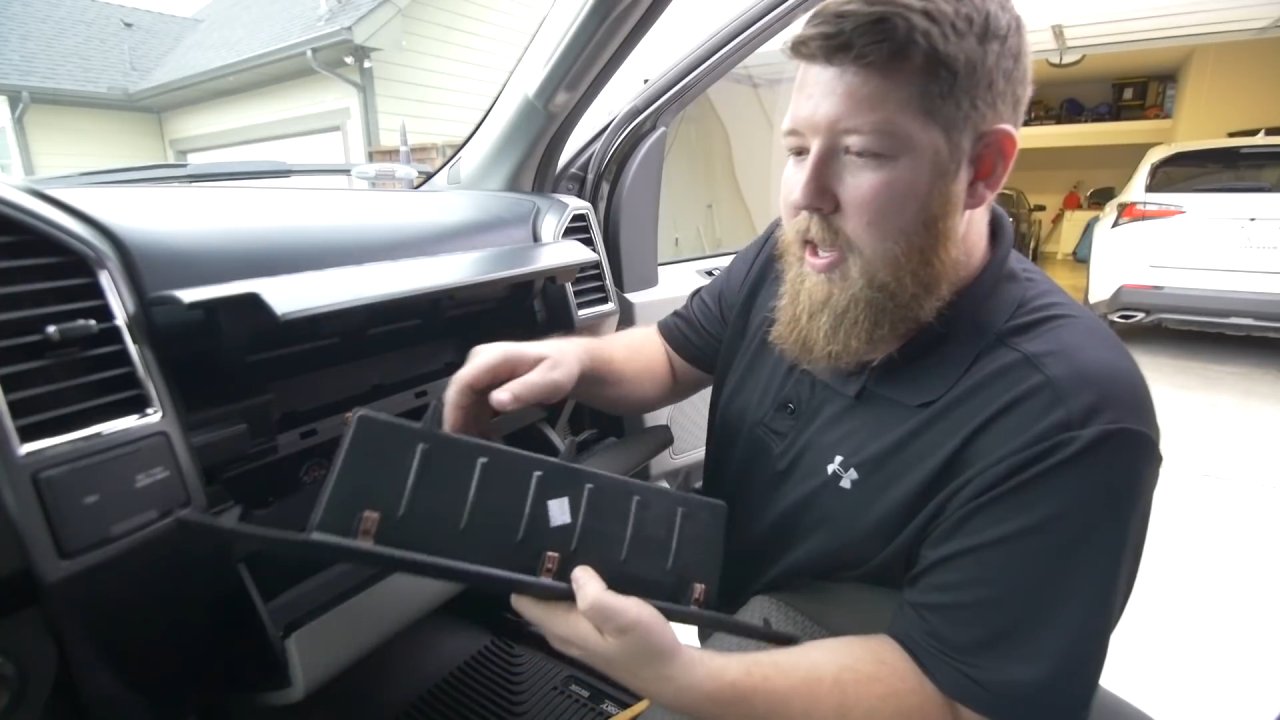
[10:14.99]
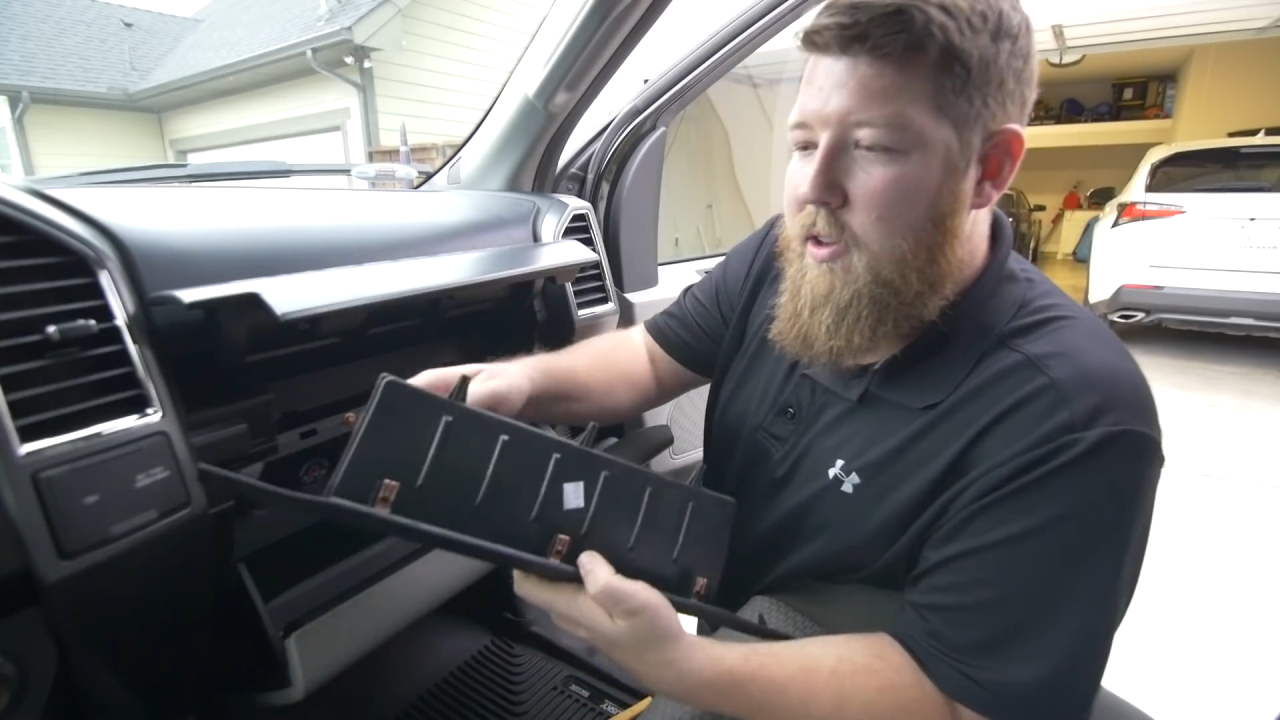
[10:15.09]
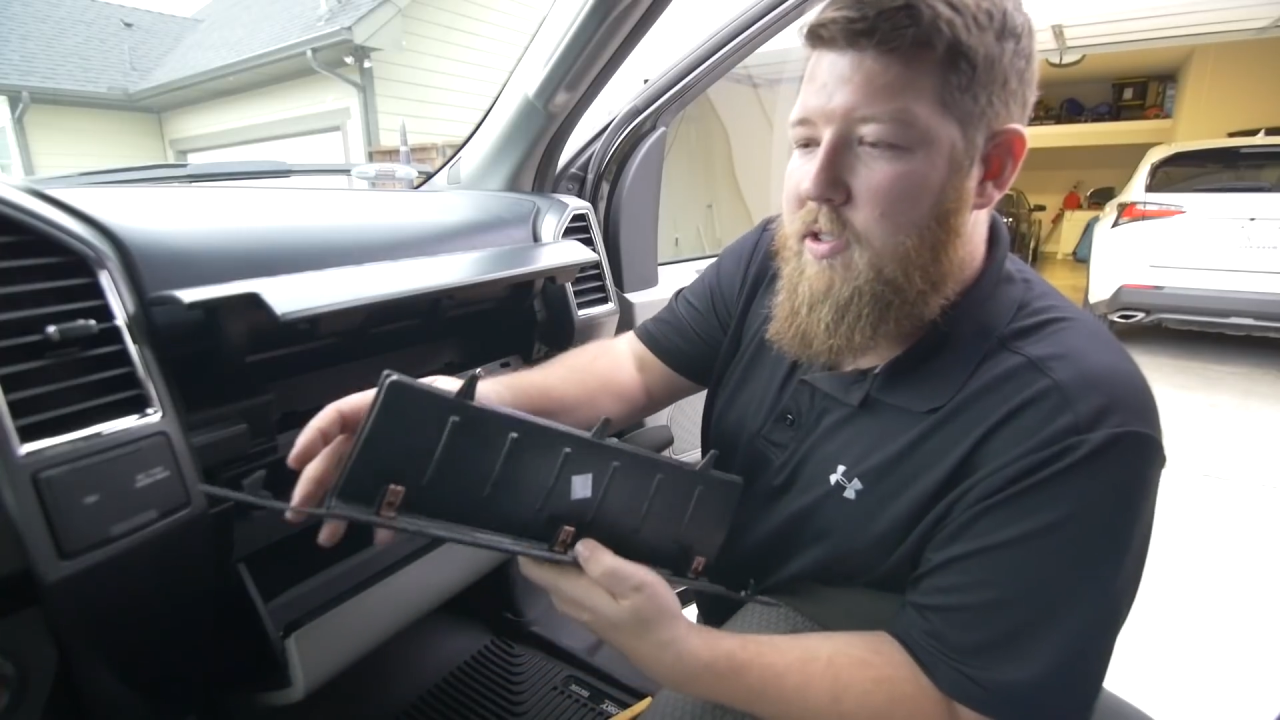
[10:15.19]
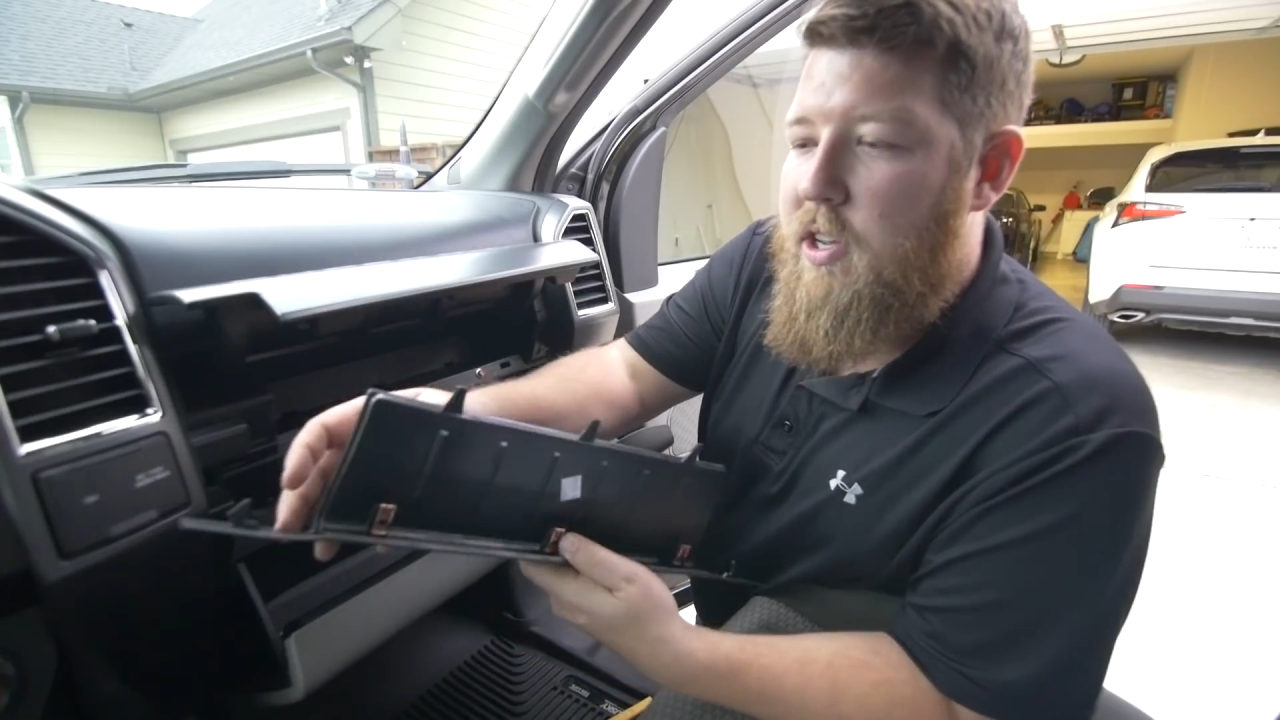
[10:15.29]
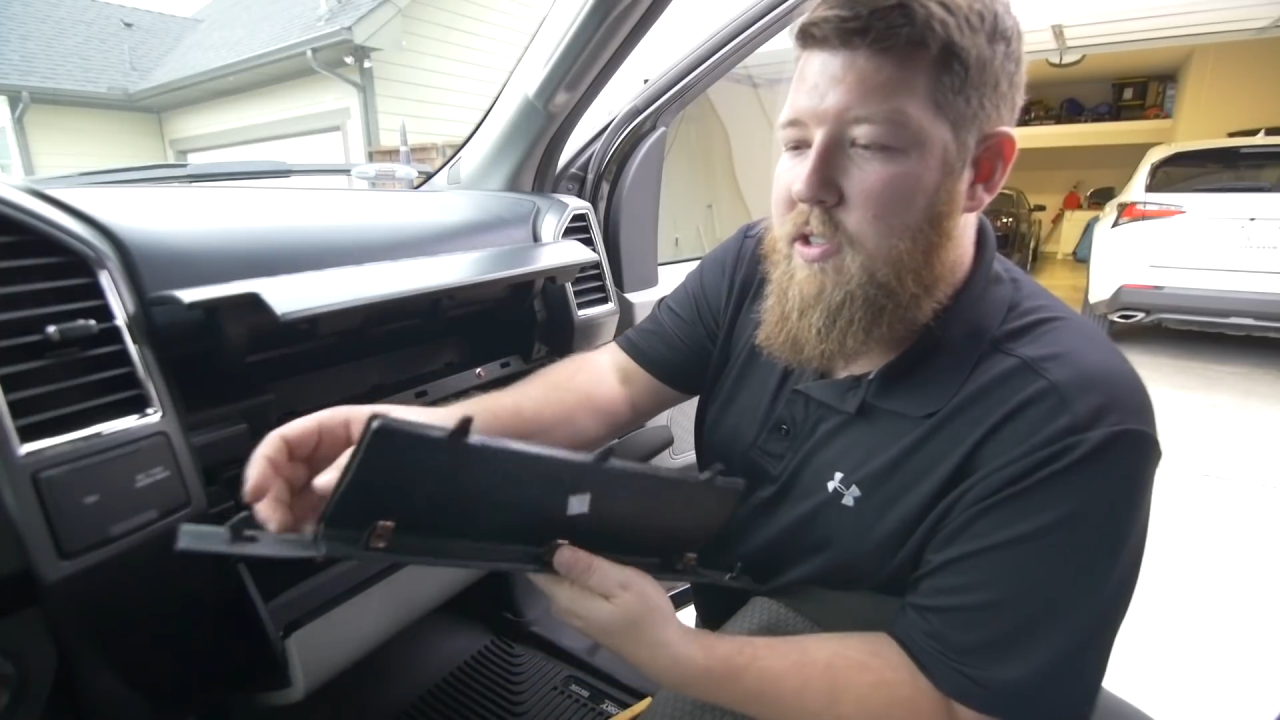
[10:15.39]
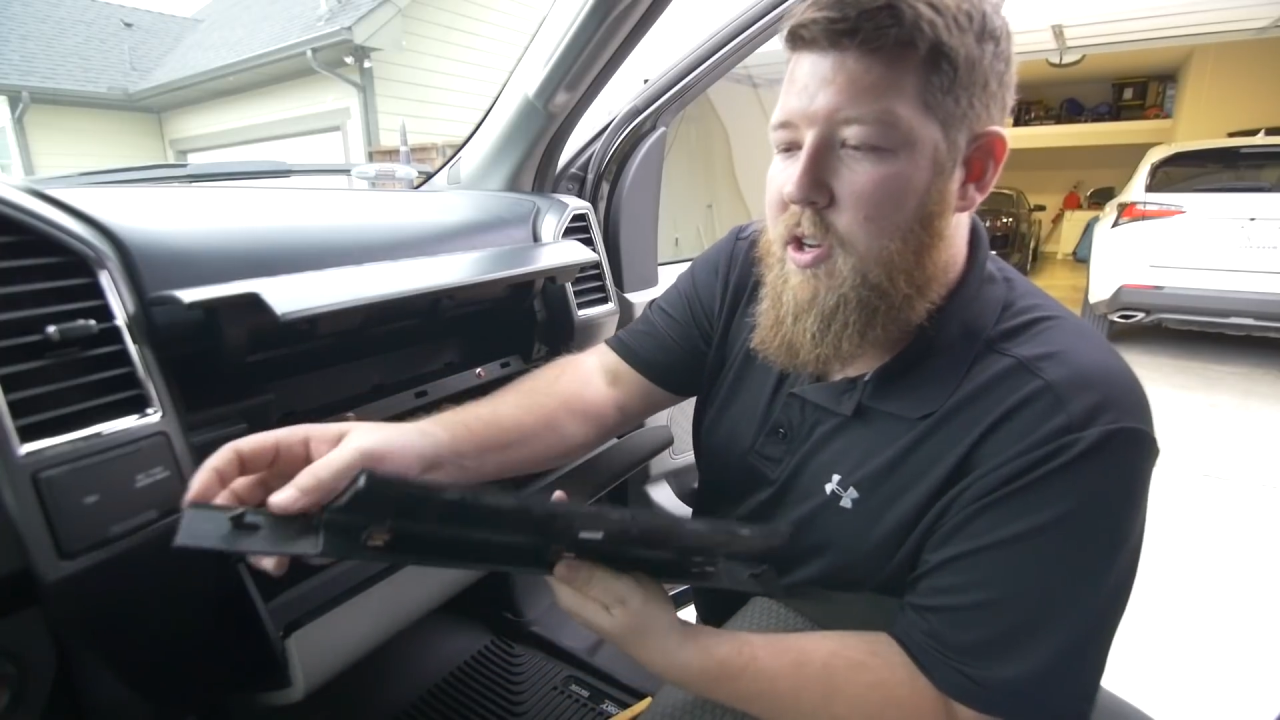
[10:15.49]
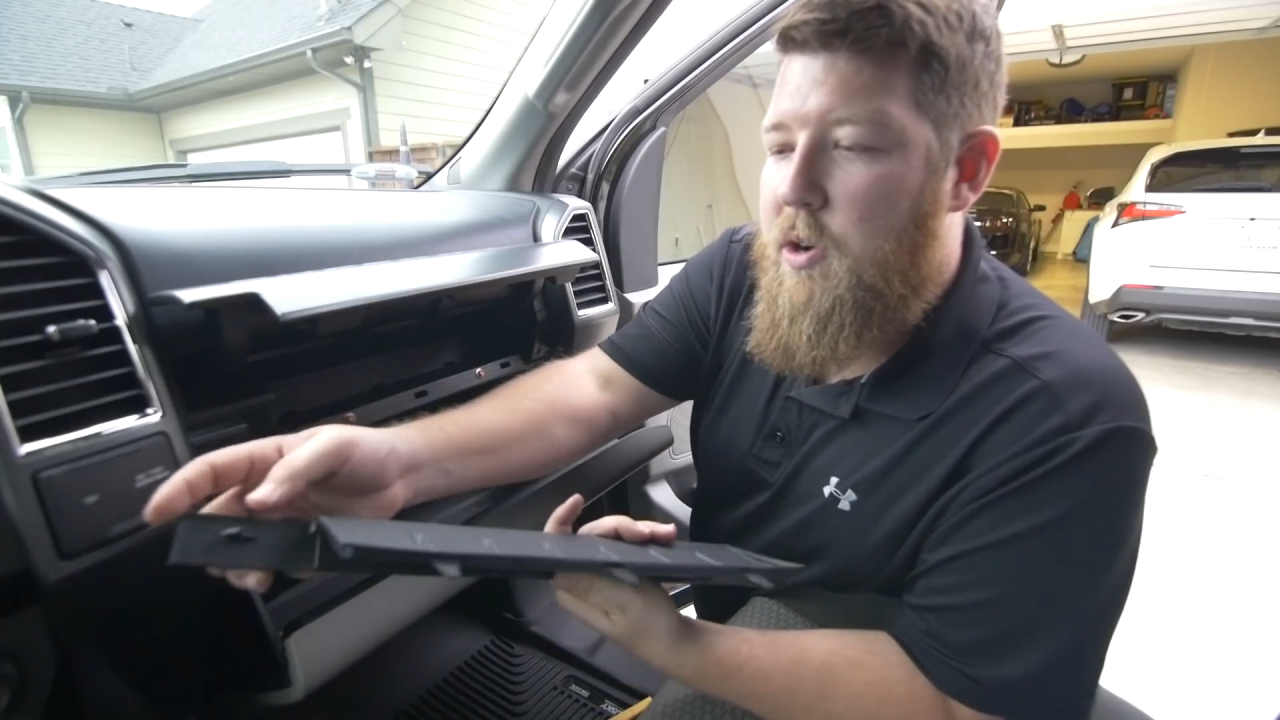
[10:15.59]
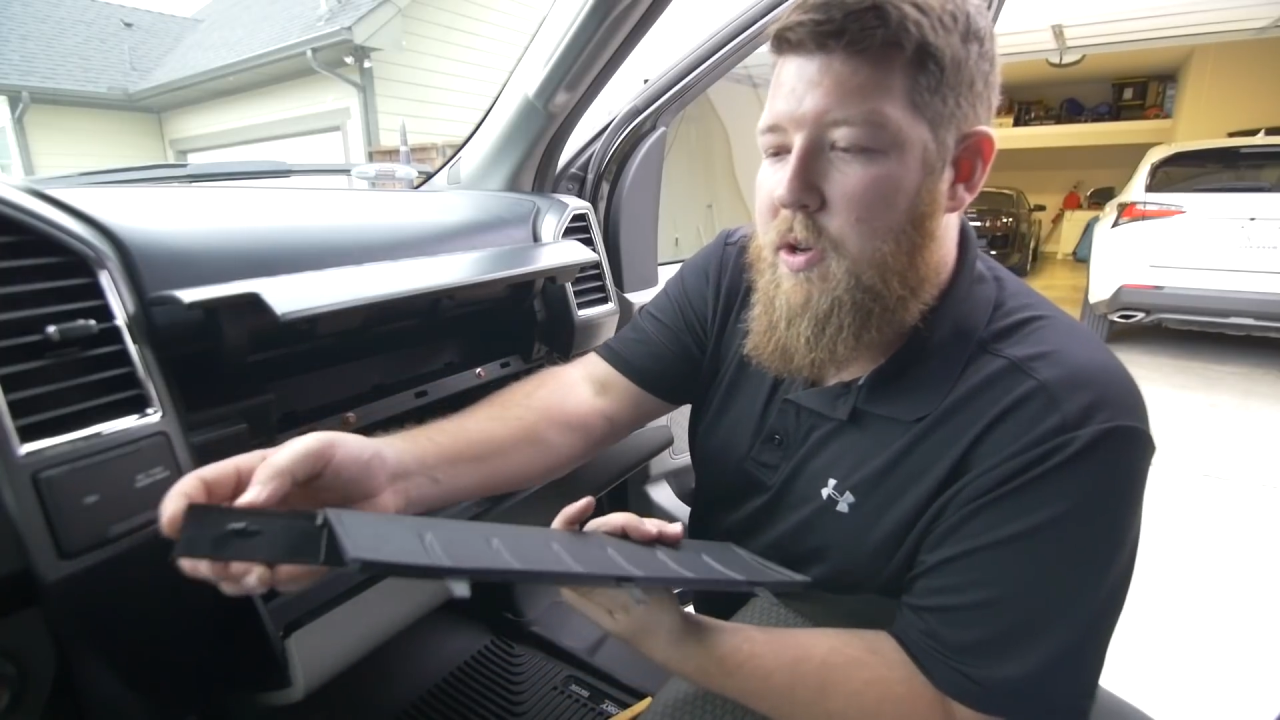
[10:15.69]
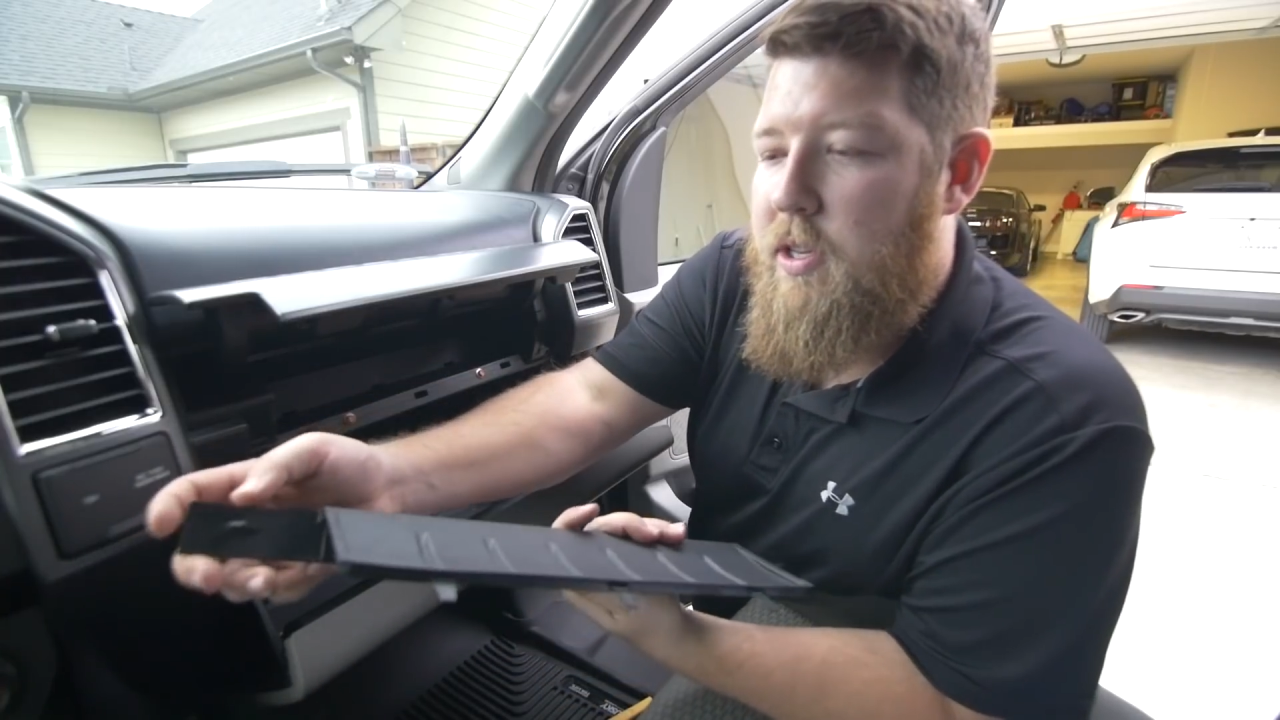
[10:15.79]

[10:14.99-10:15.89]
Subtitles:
There's also